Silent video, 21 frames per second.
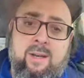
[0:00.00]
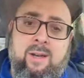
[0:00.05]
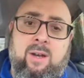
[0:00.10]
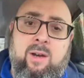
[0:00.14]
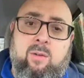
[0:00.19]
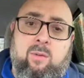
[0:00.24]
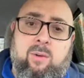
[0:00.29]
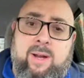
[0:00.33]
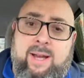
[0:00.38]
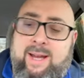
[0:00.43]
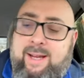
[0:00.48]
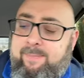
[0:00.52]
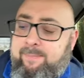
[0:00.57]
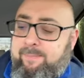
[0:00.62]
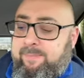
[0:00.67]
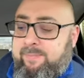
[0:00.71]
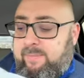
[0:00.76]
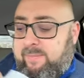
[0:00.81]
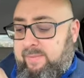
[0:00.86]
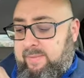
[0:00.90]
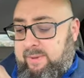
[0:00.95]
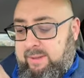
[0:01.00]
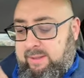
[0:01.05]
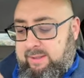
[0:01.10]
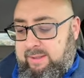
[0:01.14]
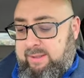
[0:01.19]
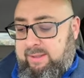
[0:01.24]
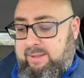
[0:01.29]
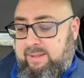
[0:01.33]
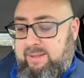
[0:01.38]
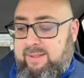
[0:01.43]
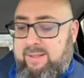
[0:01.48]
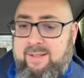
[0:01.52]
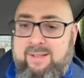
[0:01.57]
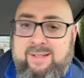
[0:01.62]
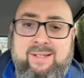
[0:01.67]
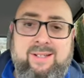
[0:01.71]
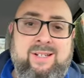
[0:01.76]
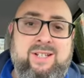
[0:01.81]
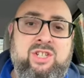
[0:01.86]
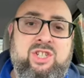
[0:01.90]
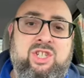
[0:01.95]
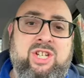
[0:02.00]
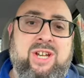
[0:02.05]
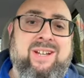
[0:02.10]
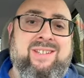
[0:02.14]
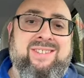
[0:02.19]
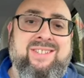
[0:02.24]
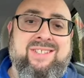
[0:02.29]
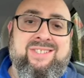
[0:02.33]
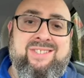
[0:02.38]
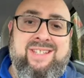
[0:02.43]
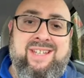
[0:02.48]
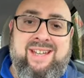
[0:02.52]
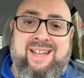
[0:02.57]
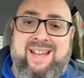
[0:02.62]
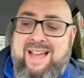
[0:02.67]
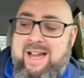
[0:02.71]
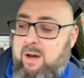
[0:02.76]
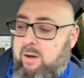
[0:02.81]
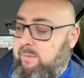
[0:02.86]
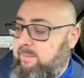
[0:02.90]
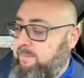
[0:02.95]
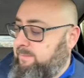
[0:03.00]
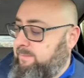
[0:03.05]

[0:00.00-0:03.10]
All right, check this thing out.